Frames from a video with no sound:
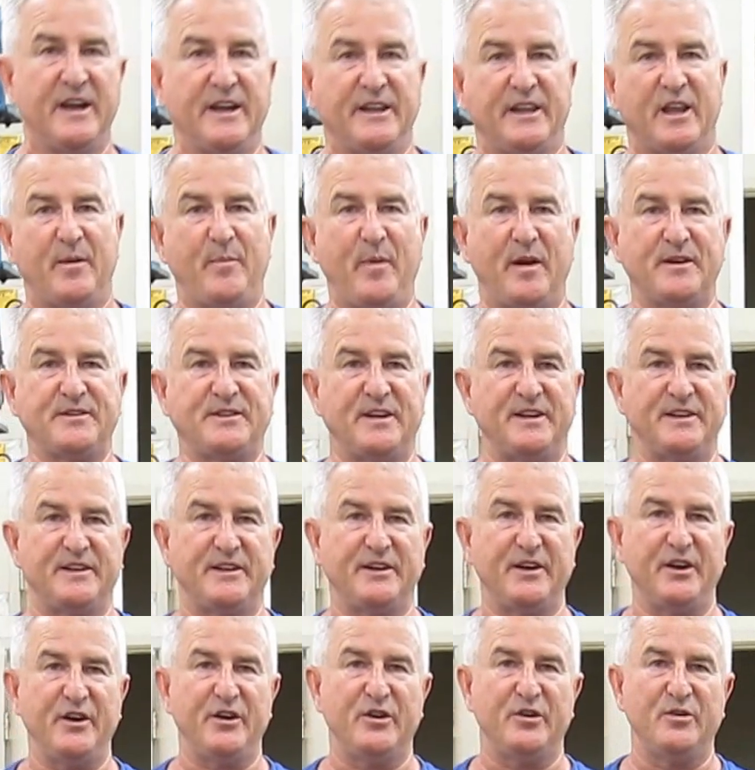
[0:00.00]
the best thing to
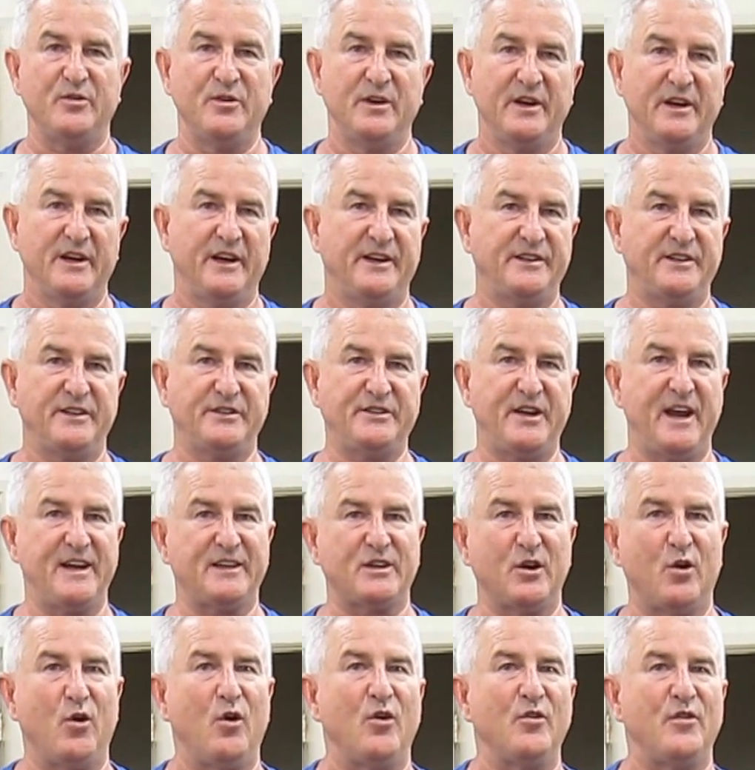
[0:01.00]
do is just take
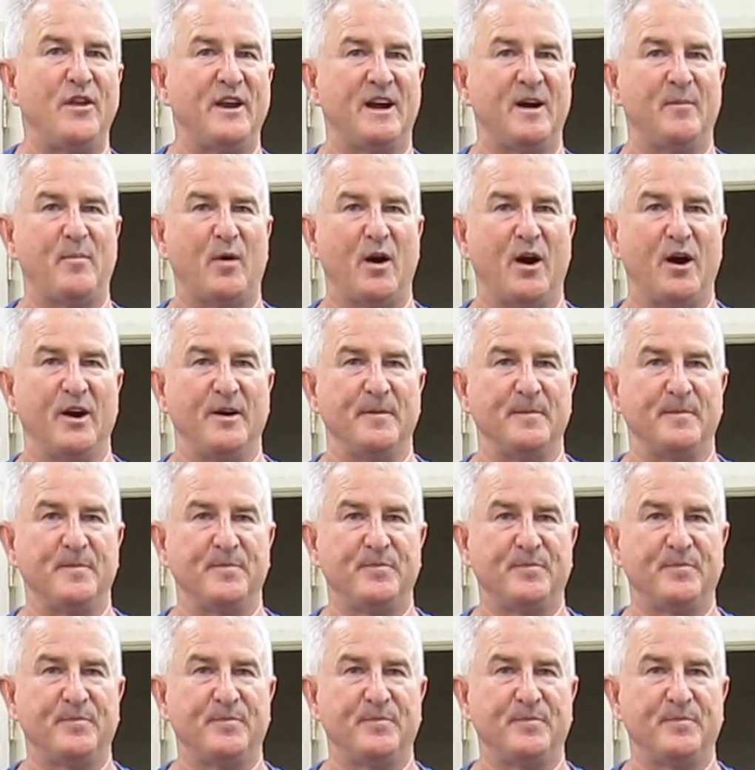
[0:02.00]
the whole thing apart.